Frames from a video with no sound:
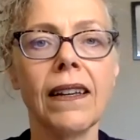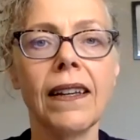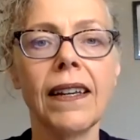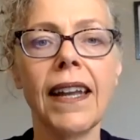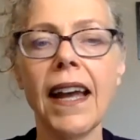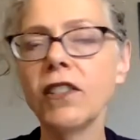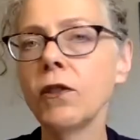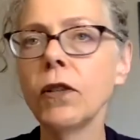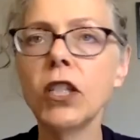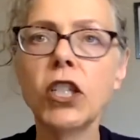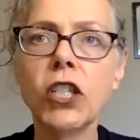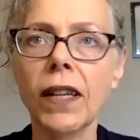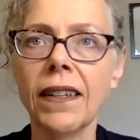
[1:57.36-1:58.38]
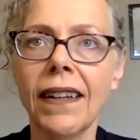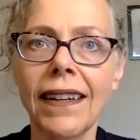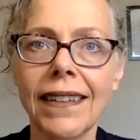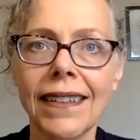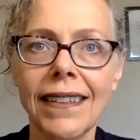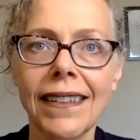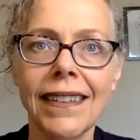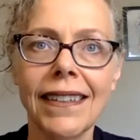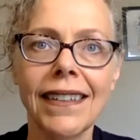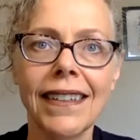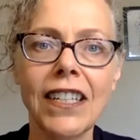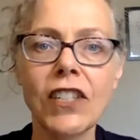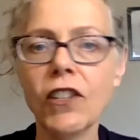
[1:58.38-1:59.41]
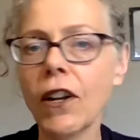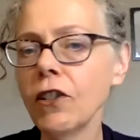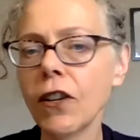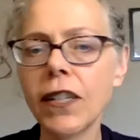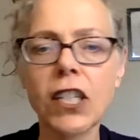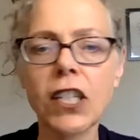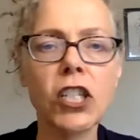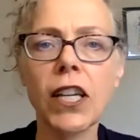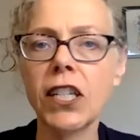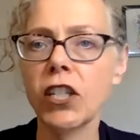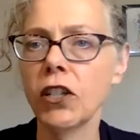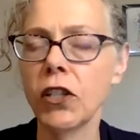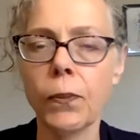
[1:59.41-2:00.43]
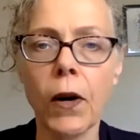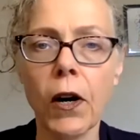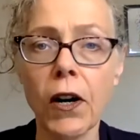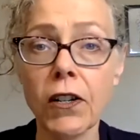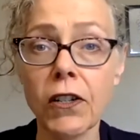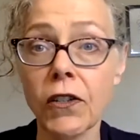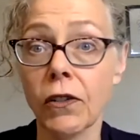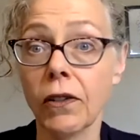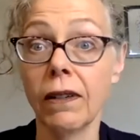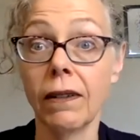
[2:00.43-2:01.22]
It has no agenda. It's not trying to change its parts or